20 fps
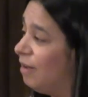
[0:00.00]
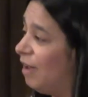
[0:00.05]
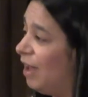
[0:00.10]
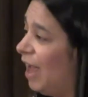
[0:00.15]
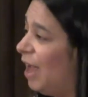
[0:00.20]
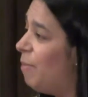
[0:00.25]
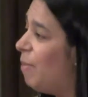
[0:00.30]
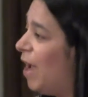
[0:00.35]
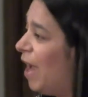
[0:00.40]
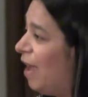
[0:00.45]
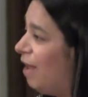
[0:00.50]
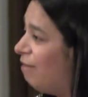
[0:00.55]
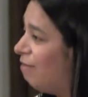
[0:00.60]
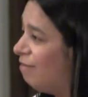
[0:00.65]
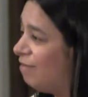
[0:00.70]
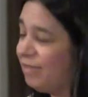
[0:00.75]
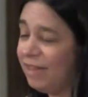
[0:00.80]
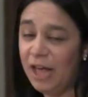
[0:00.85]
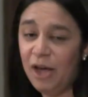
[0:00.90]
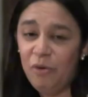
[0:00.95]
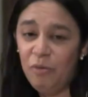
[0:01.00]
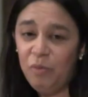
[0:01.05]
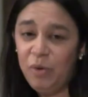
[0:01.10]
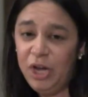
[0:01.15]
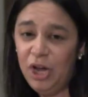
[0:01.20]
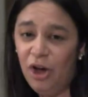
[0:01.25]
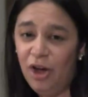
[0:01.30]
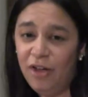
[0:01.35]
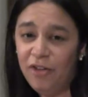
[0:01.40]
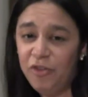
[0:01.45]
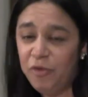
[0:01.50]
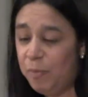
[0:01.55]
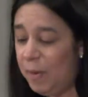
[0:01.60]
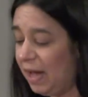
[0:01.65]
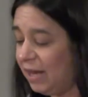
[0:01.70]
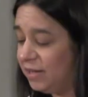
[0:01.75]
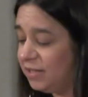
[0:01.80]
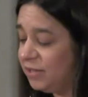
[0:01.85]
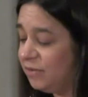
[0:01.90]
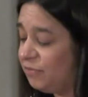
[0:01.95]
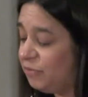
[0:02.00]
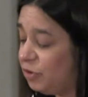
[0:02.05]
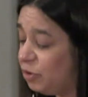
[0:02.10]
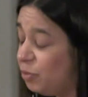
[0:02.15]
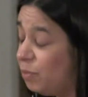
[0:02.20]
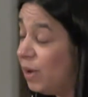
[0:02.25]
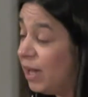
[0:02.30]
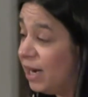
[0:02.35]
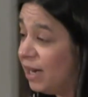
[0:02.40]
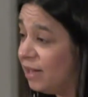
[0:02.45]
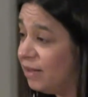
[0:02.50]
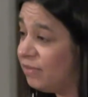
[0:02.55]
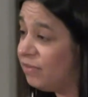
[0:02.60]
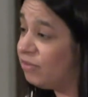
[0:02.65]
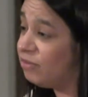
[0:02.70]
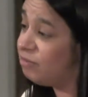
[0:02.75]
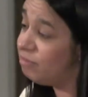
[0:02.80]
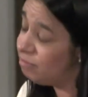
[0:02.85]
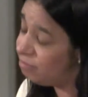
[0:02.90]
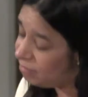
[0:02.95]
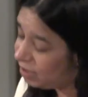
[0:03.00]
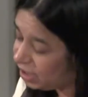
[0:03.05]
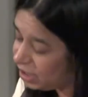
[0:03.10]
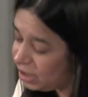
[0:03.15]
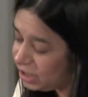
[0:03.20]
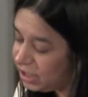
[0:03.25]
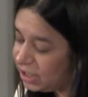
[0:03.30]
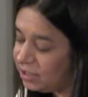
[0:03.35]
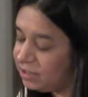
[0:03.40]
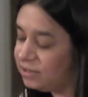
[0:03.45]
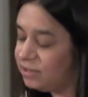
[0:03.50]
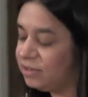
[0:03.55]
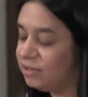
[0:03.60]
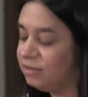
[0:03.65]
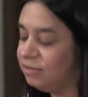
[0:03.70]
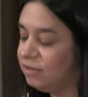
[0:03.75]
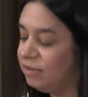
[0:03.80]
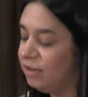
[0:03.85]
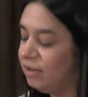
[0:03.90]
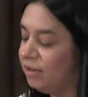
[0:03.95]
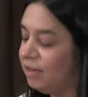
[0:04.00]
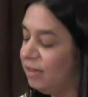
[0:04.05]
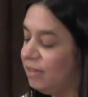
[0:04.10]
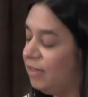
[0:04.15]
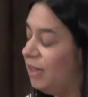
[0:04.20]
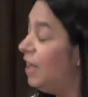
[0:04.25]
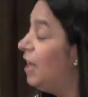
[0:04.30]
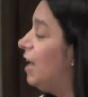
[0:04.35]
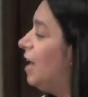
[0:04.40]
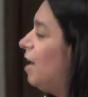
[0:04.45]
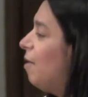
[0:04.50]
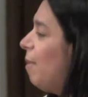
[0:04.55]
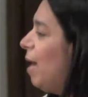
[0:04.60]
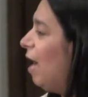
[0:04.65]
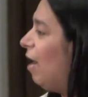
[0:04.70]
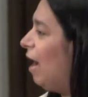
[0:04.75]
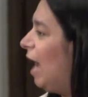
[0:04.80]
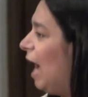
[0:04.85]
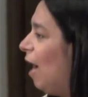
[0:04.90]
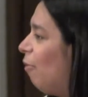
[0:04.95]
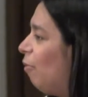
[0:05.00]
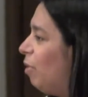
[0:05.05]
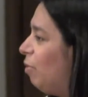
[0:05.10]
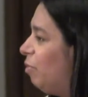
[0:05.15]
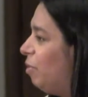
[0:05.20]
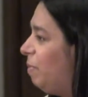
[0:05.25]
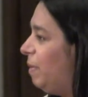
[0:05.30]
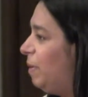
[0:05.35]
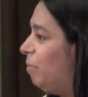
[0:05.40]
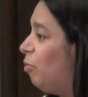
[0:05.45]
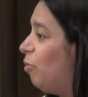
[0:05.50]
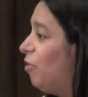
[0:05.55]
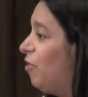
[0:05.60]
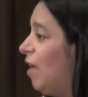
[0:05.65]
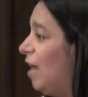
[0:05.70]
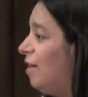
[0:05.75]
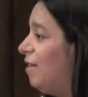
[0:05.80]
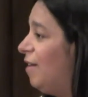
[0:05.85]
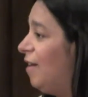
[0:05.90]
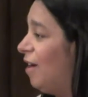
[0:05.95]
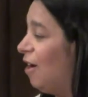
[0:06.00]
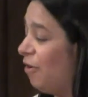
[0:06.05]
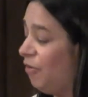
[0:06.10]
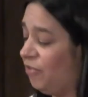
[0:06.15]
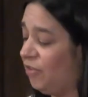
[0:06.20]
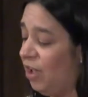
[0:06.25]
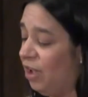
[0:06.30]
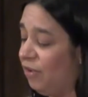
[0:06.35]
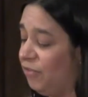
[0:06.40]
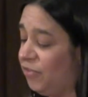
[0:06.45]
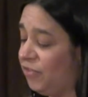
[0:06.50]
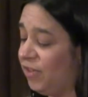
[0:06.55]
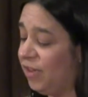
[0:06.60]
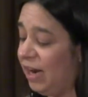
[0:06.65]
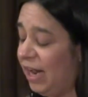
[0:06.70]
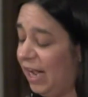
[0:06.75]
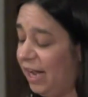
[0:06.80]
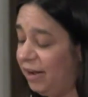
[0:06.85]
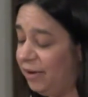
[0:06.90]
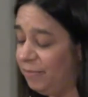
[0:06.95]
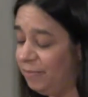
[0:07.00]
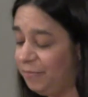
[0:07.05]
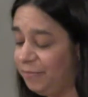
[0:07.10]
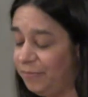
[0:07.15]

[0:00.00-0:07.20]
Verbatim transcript: I bet that we all spent a few minutes, at least, thinking about how we would be presenting ourselves today.